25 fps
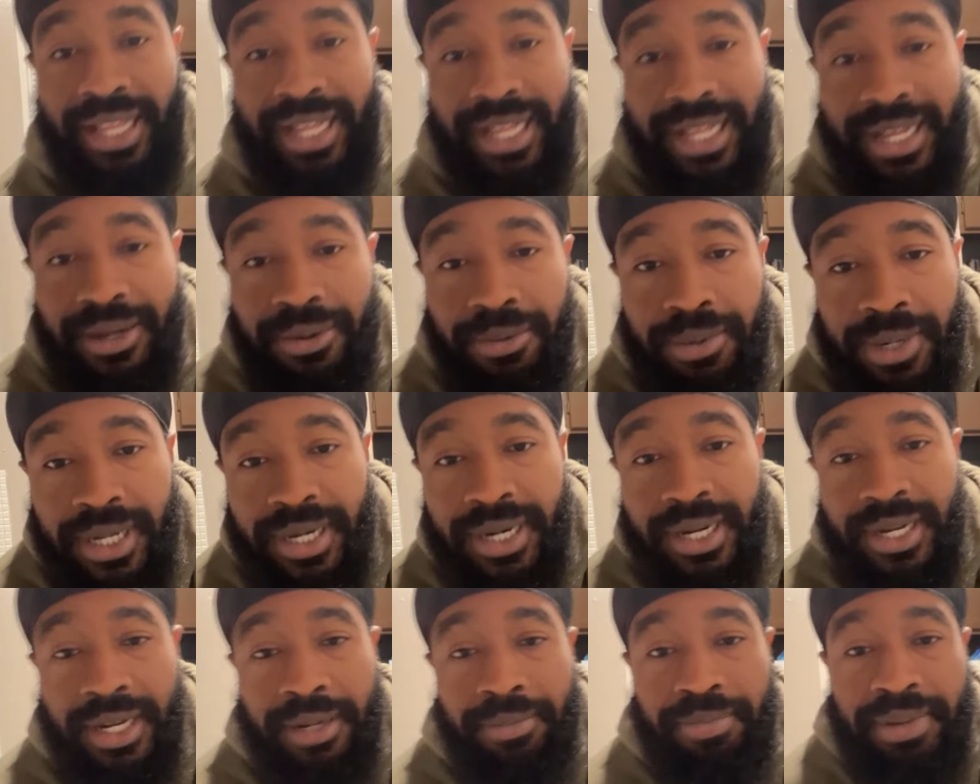What
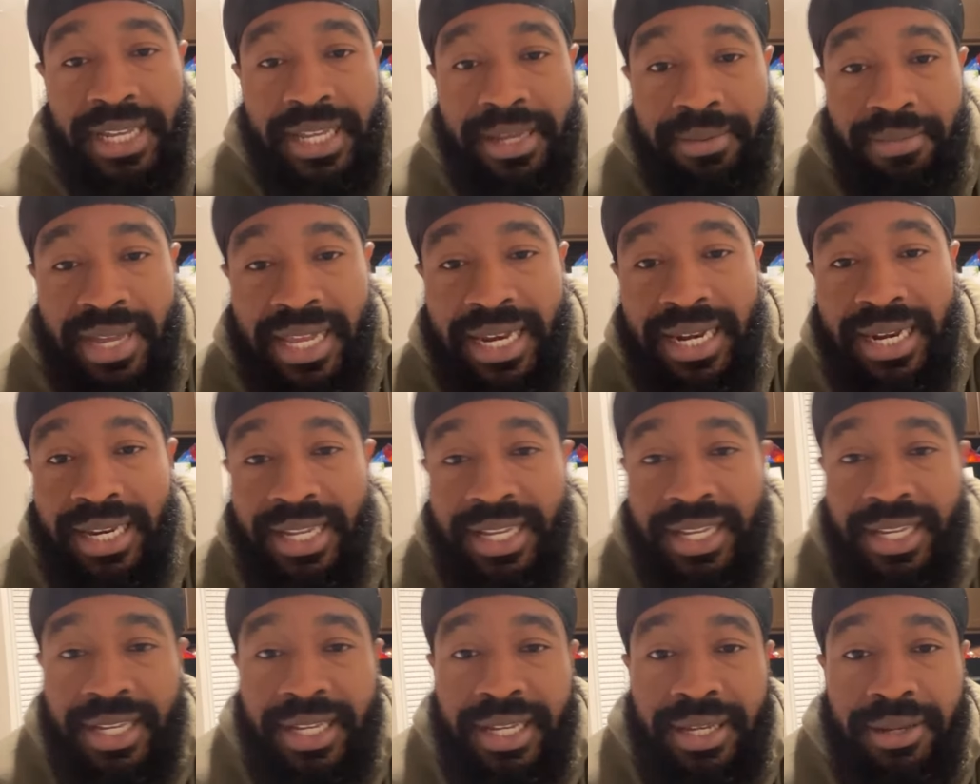up,
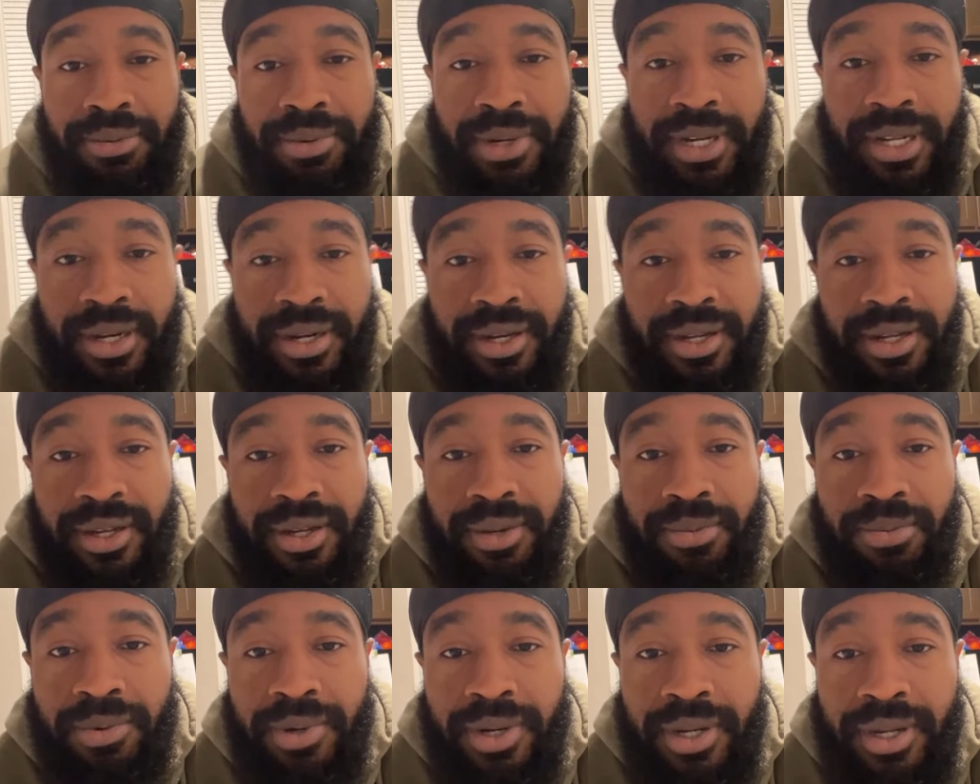Emily? What
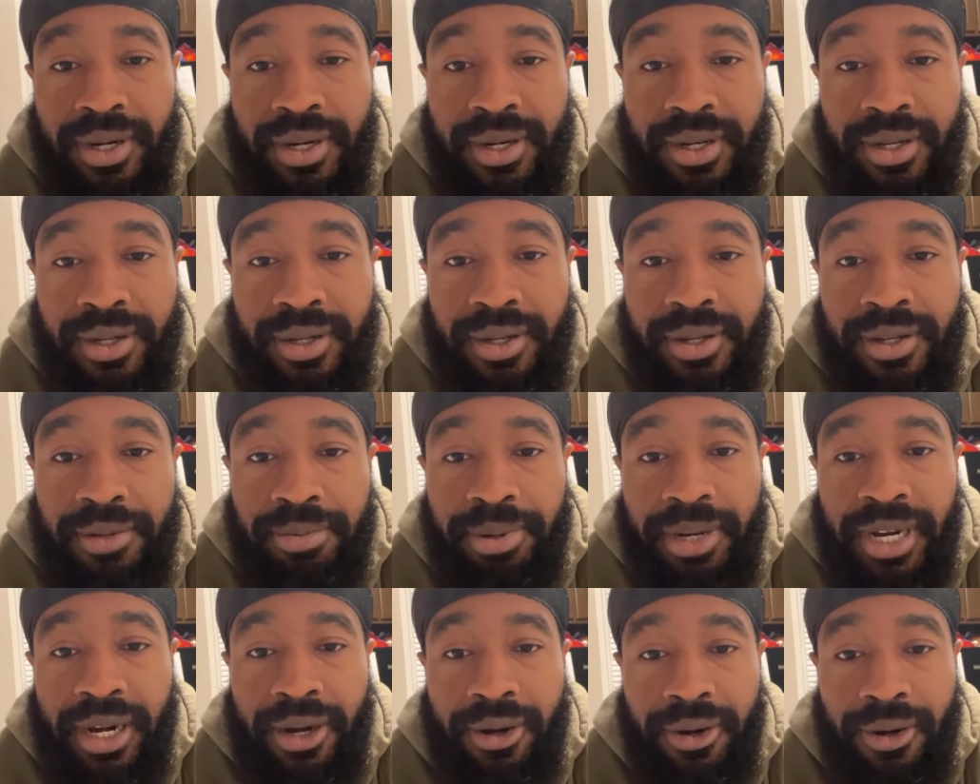up? What up?
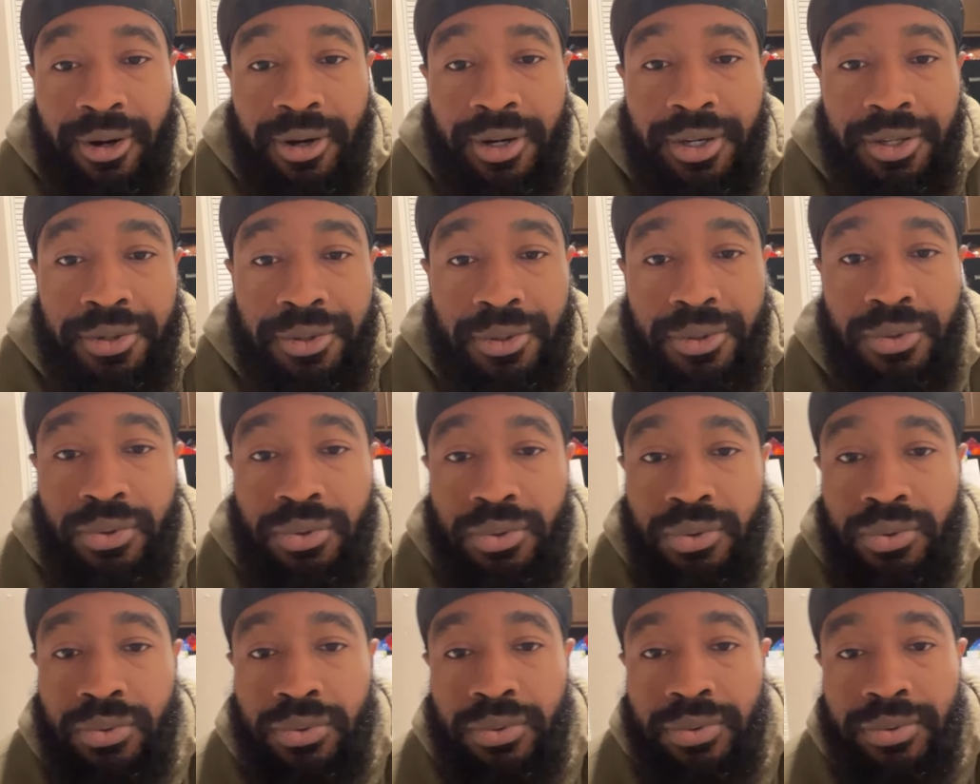How are
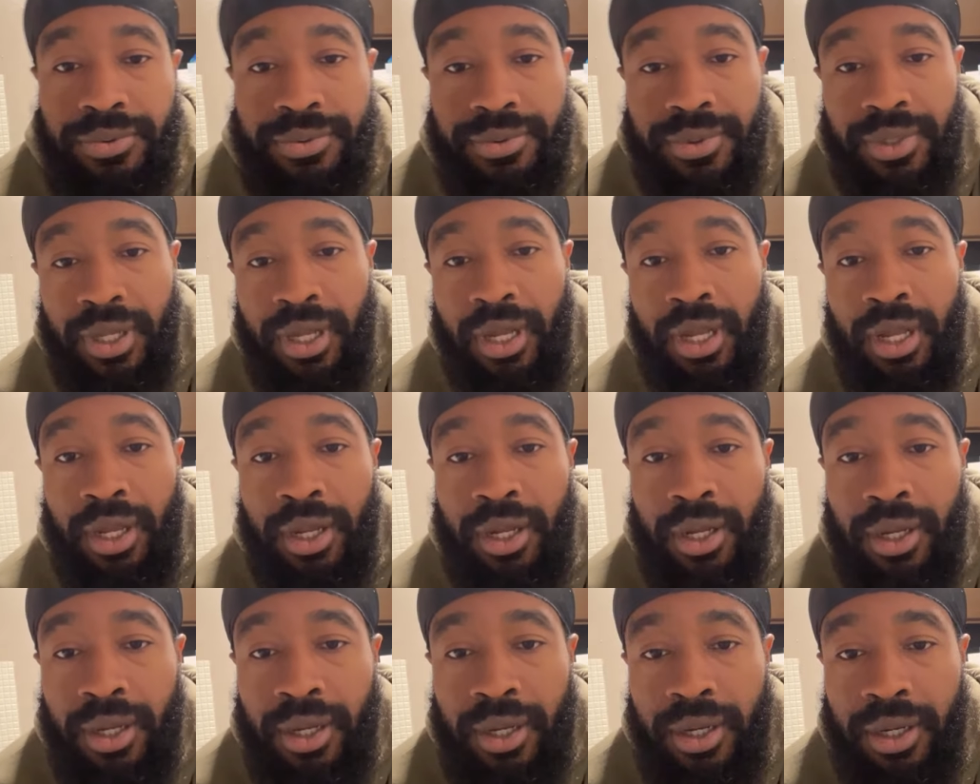you?
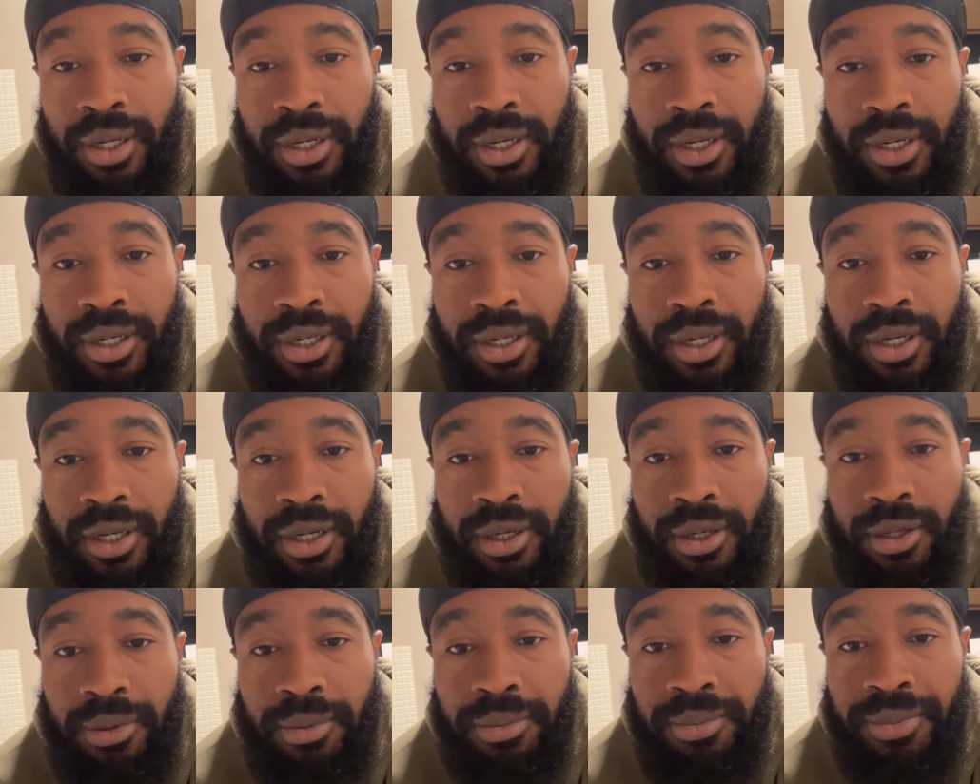
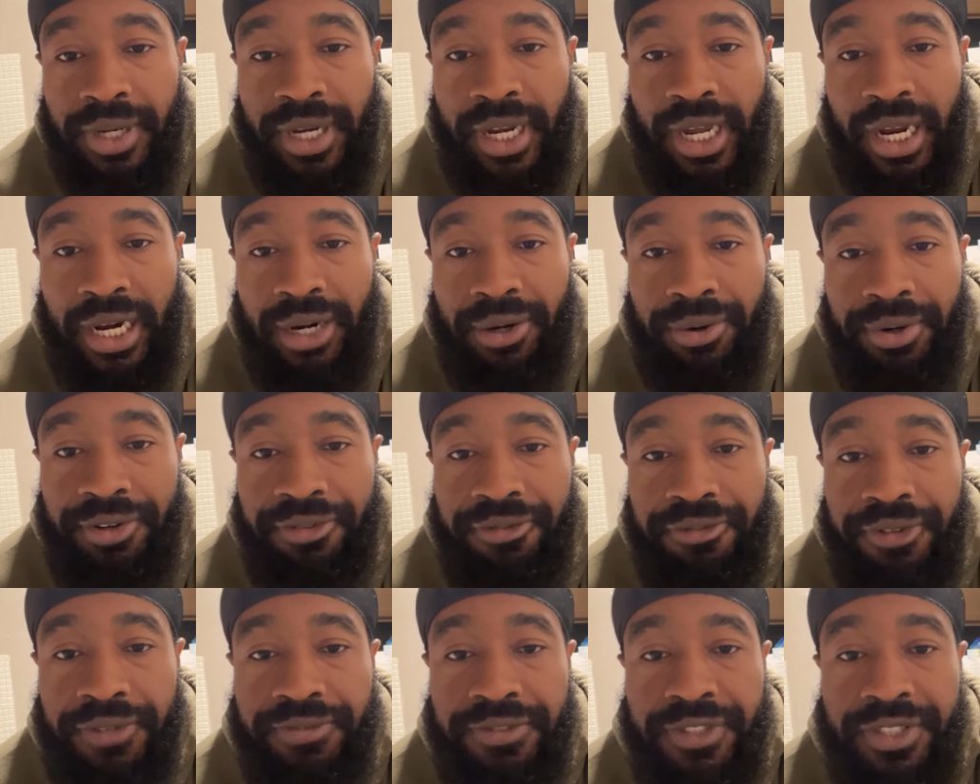
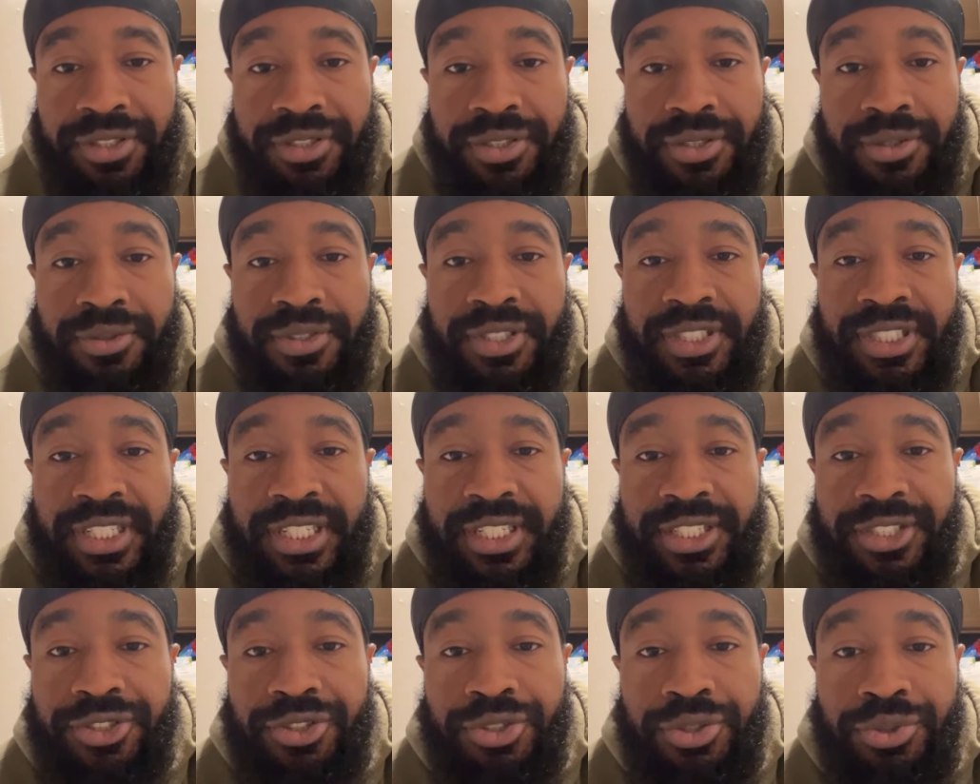Nari52
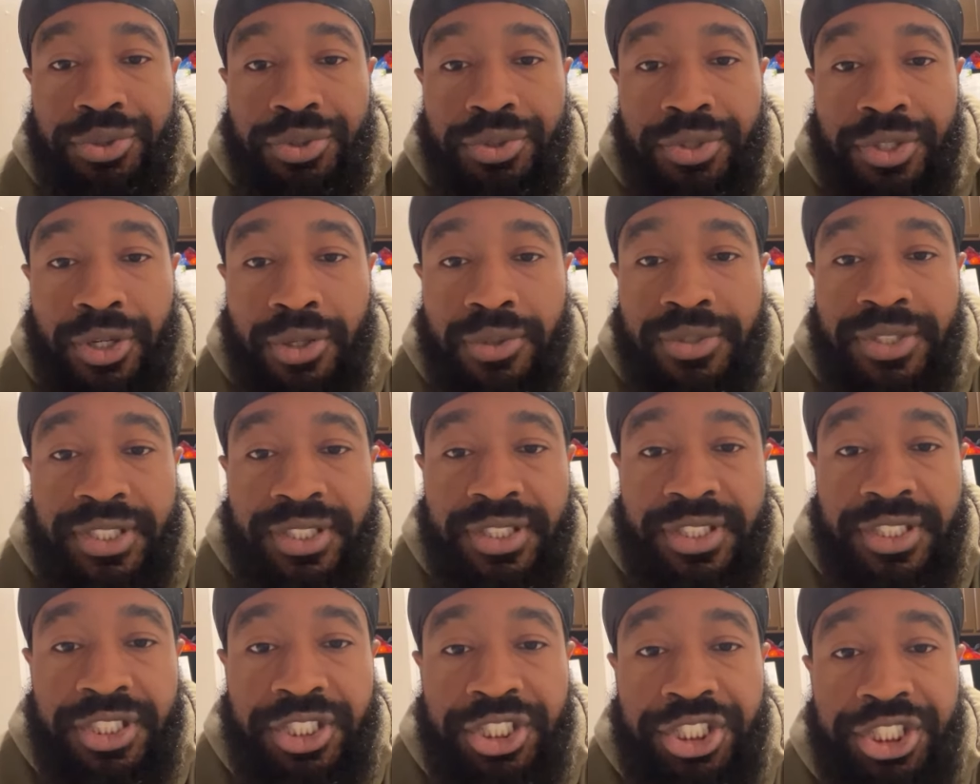says, do you go to
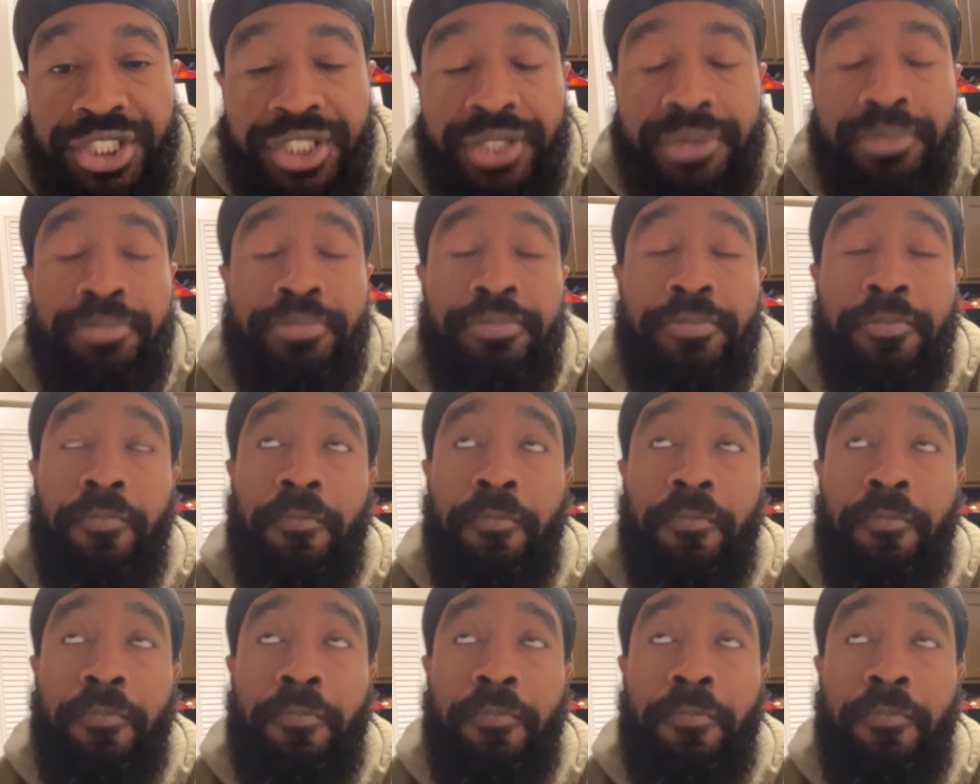the gym?